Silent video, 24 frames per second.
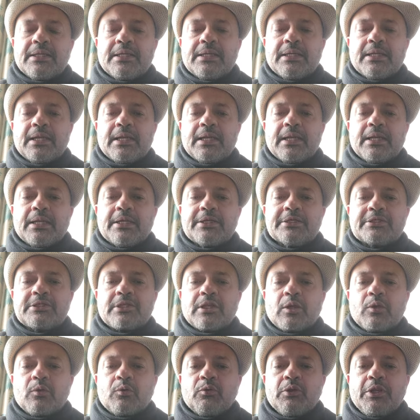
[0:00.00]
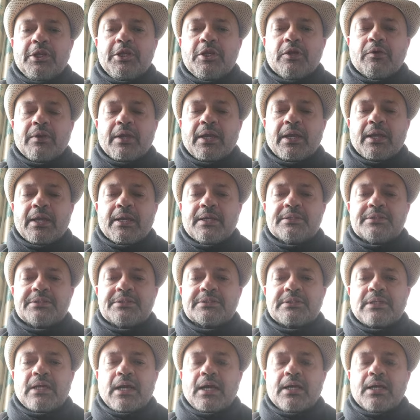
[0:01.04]
inhaling, slowly your hands
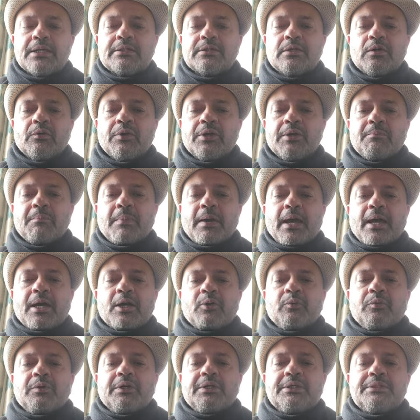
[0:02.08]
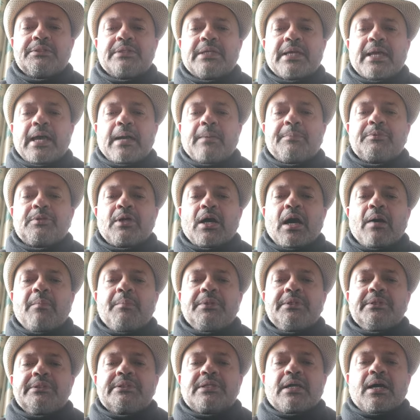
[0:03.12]
start going backwards, the
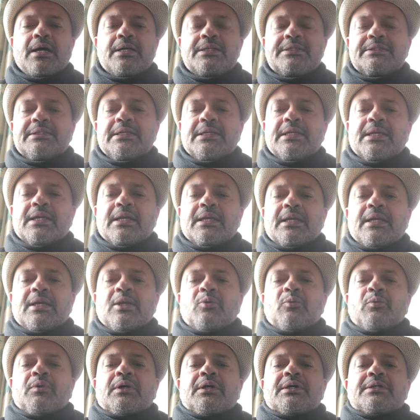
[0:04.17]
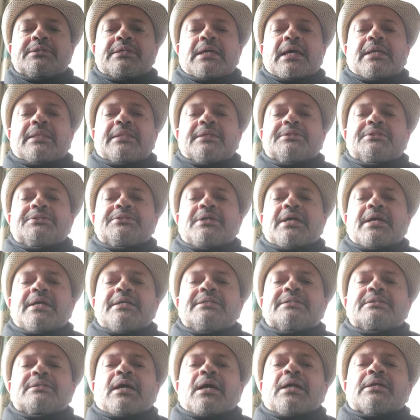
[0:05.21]
abdomen starts sinking inwards, and the
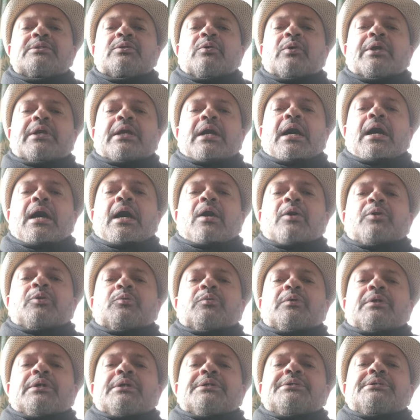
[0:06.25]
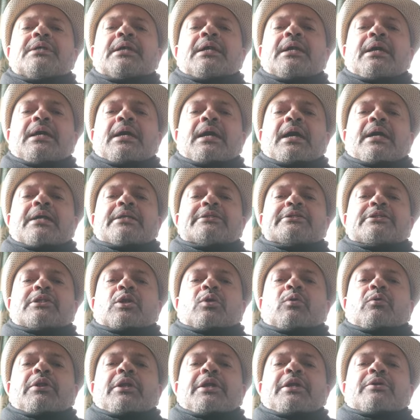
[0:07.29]
chest starts going outwards, and
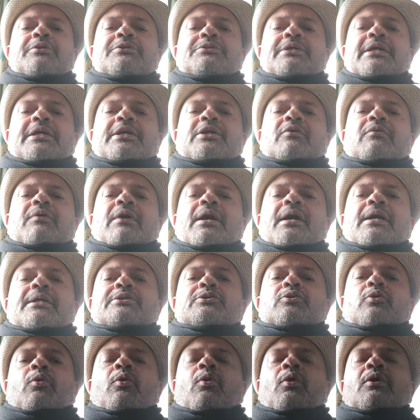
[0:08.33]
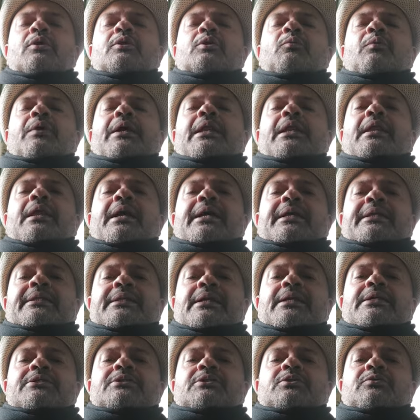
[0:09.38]
slowly you take your hands all the way like
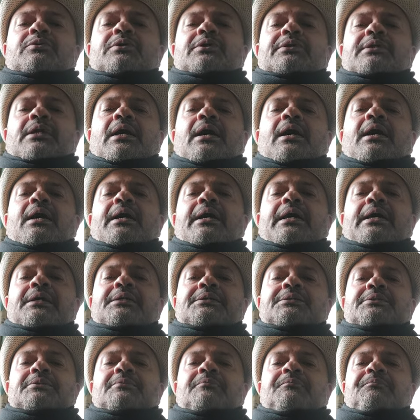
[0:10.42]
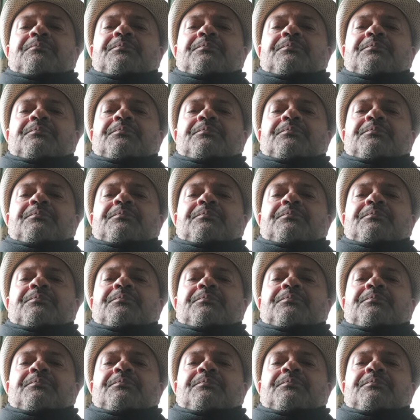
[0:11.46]
this to the thighs.